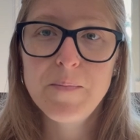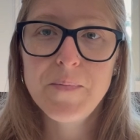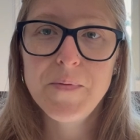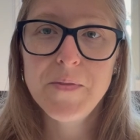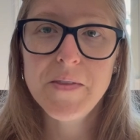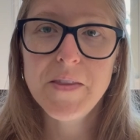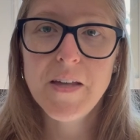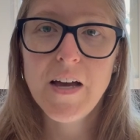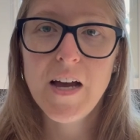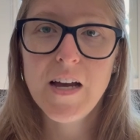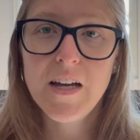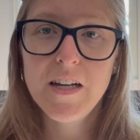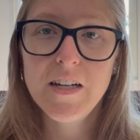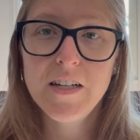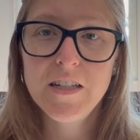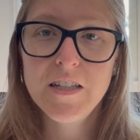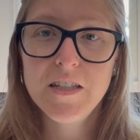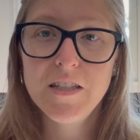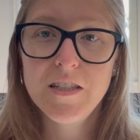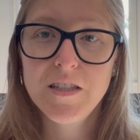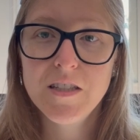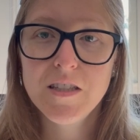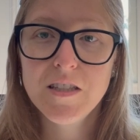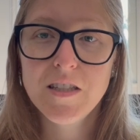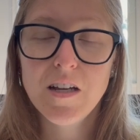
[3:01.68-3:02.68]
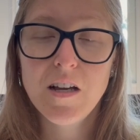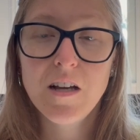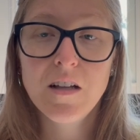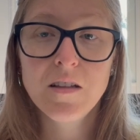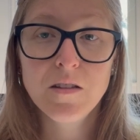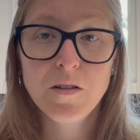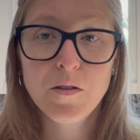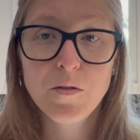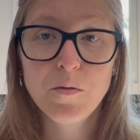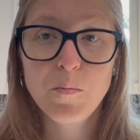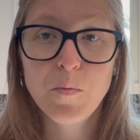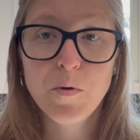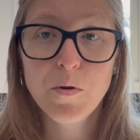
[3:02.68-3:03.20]
That is a
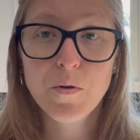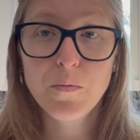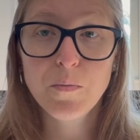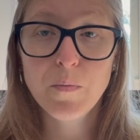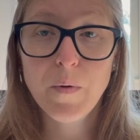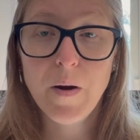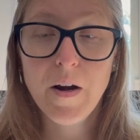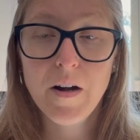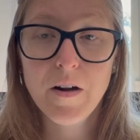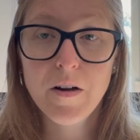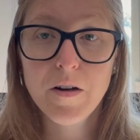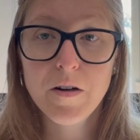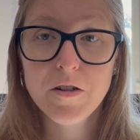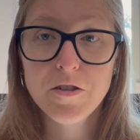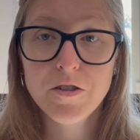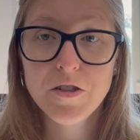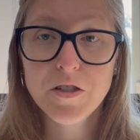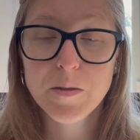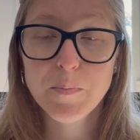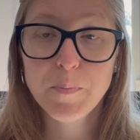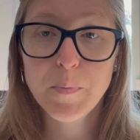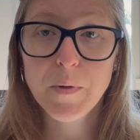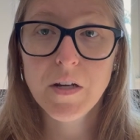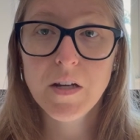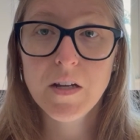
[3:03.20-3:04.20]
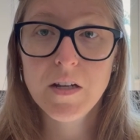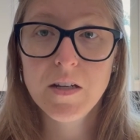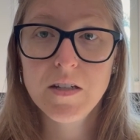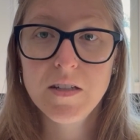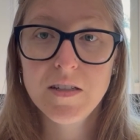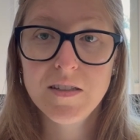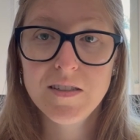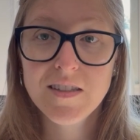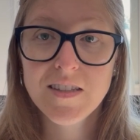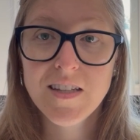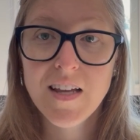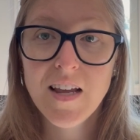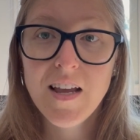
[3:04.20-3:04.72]
little more rare just
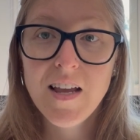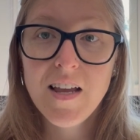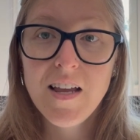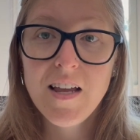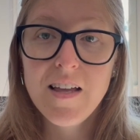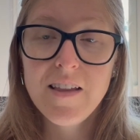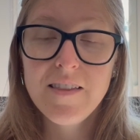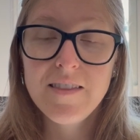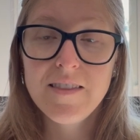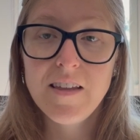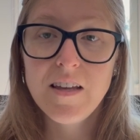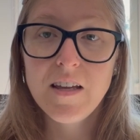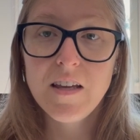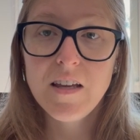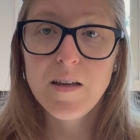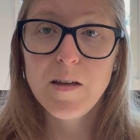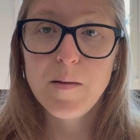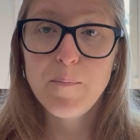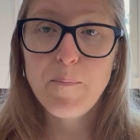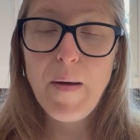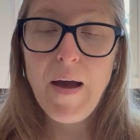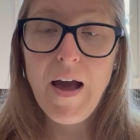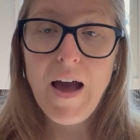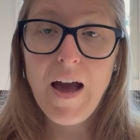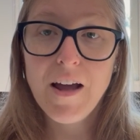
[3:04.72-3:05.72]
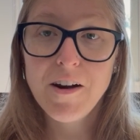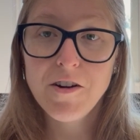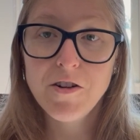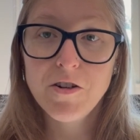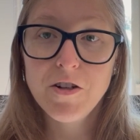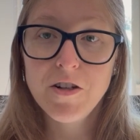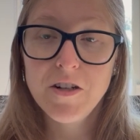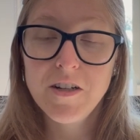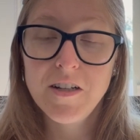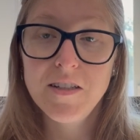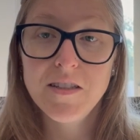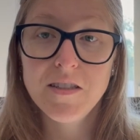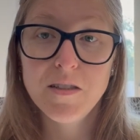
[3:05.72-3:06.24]
because the
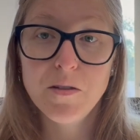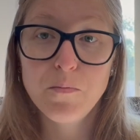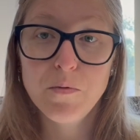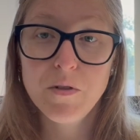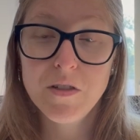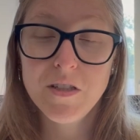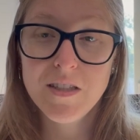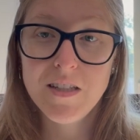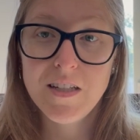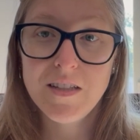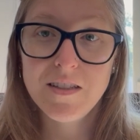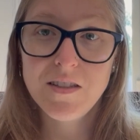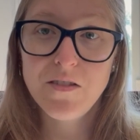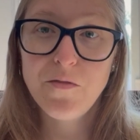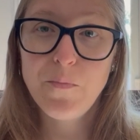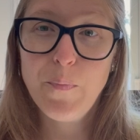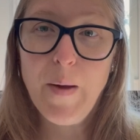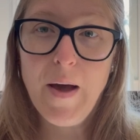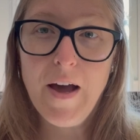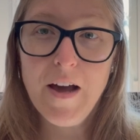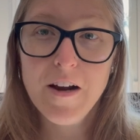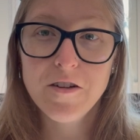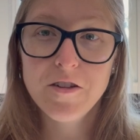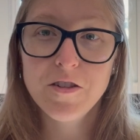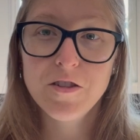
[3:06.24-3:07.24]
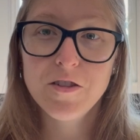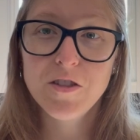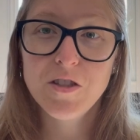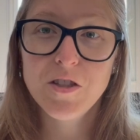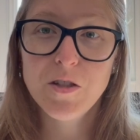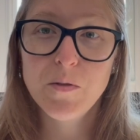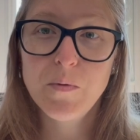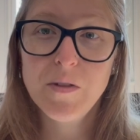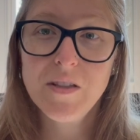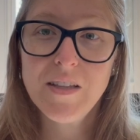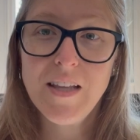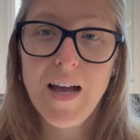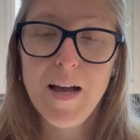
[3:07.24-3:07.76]
pattern is a recessive pattern.
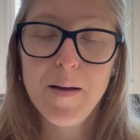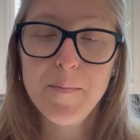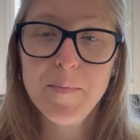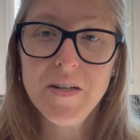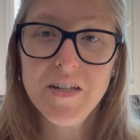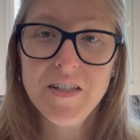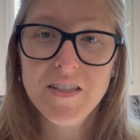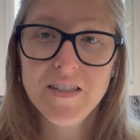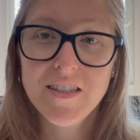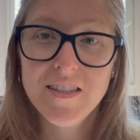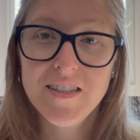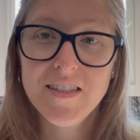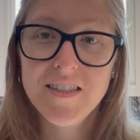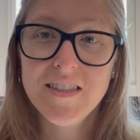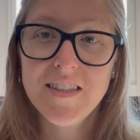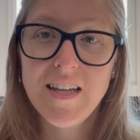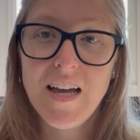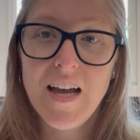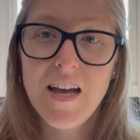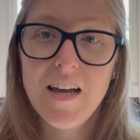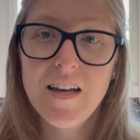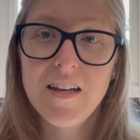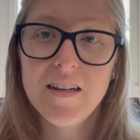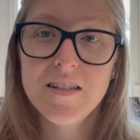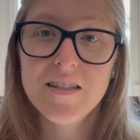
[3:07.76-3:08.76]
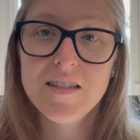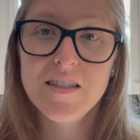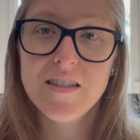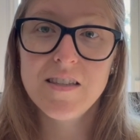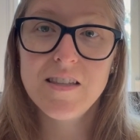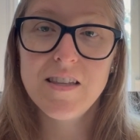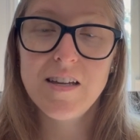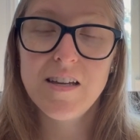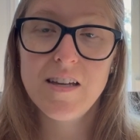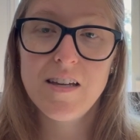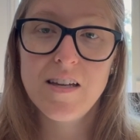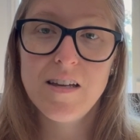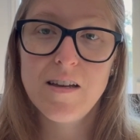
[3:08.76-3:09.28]
So what that means is that
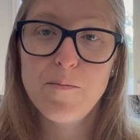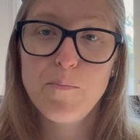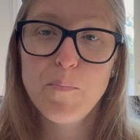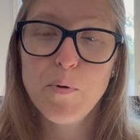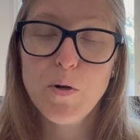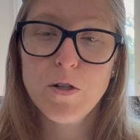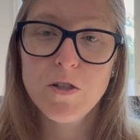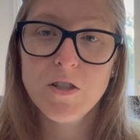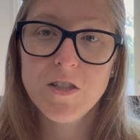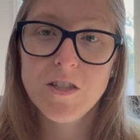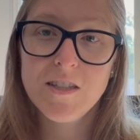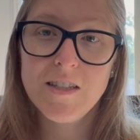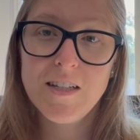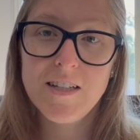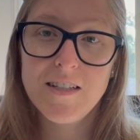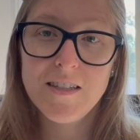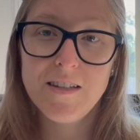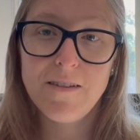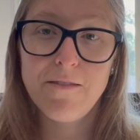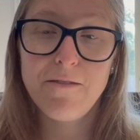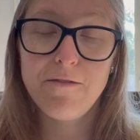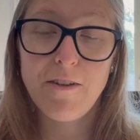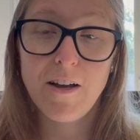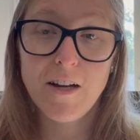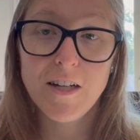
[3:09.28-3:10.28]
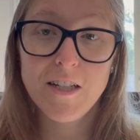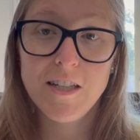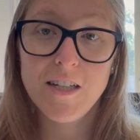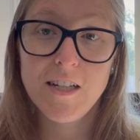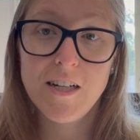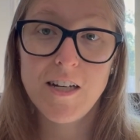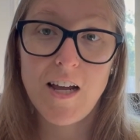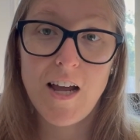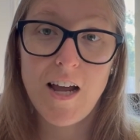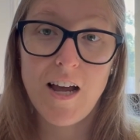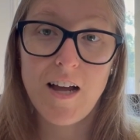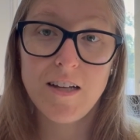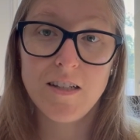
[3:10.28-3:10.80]
the person that's
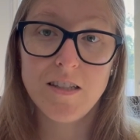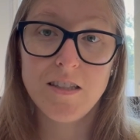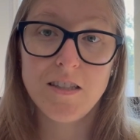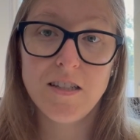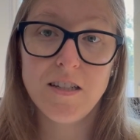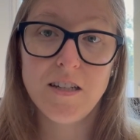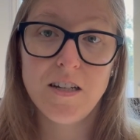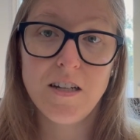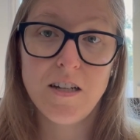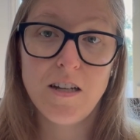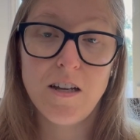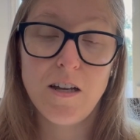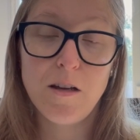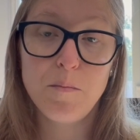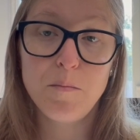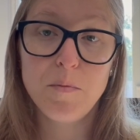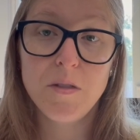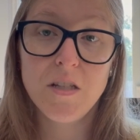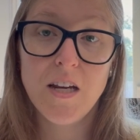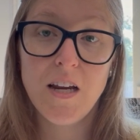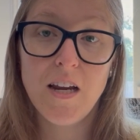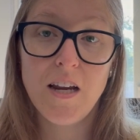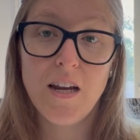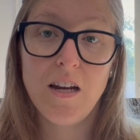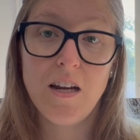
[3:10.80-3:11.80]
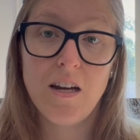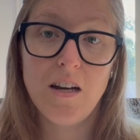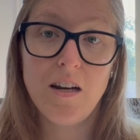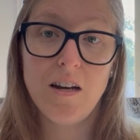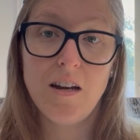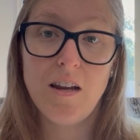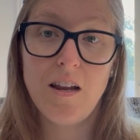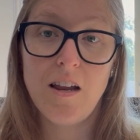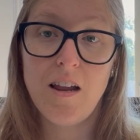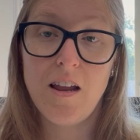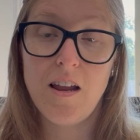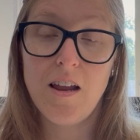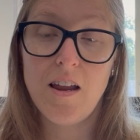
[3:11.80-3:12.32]
affected has to
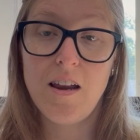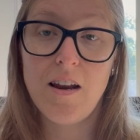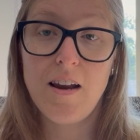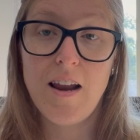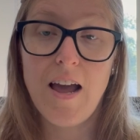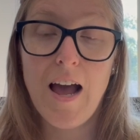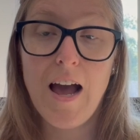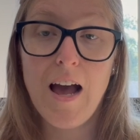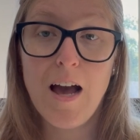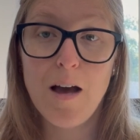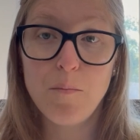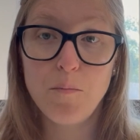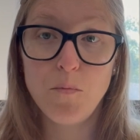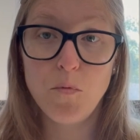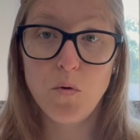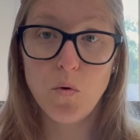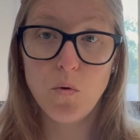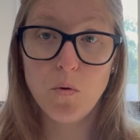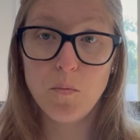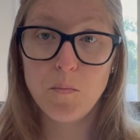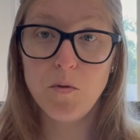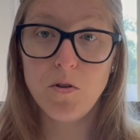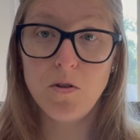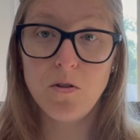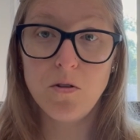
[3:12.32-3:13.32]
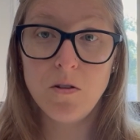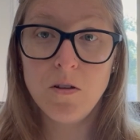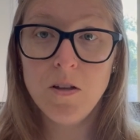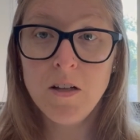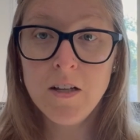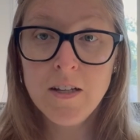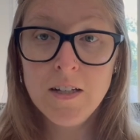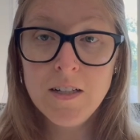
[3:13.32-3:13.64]
obtain an abnormal